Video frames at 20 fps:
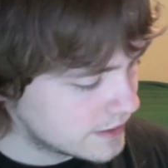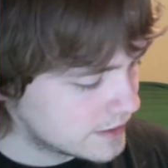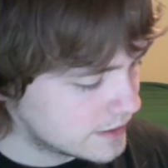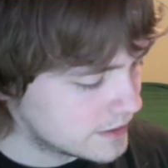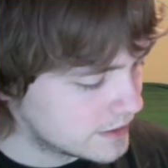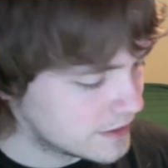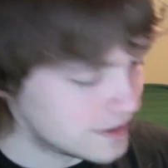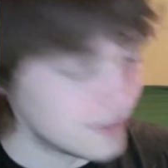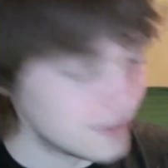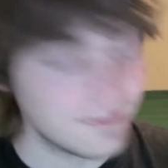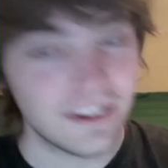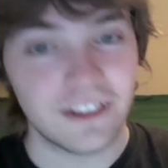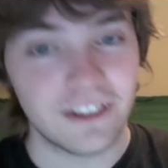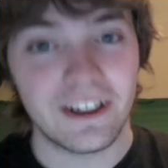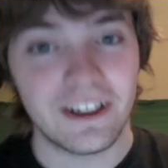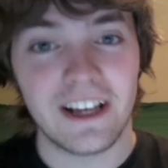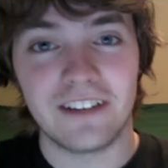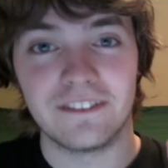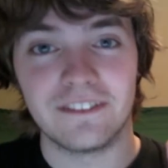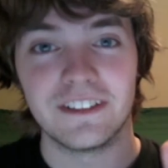Street Fighter
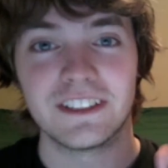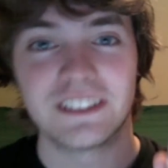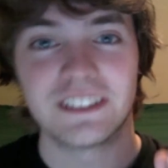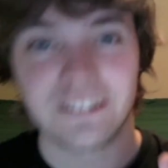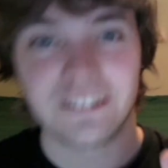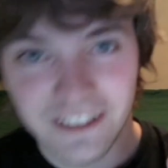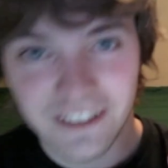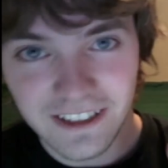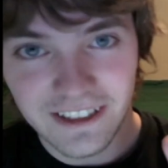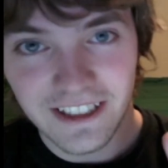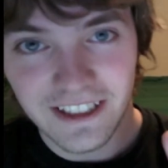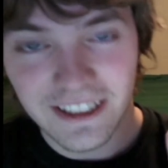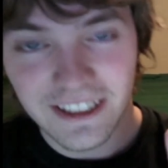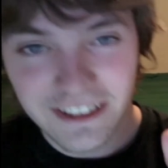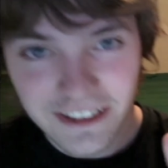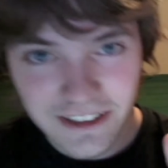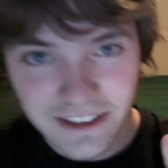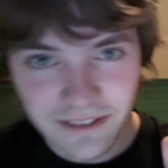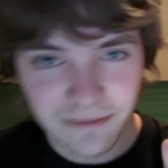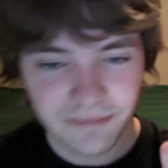Anniversary
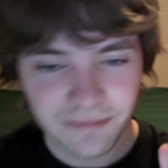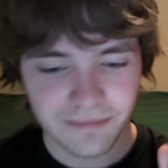Collection.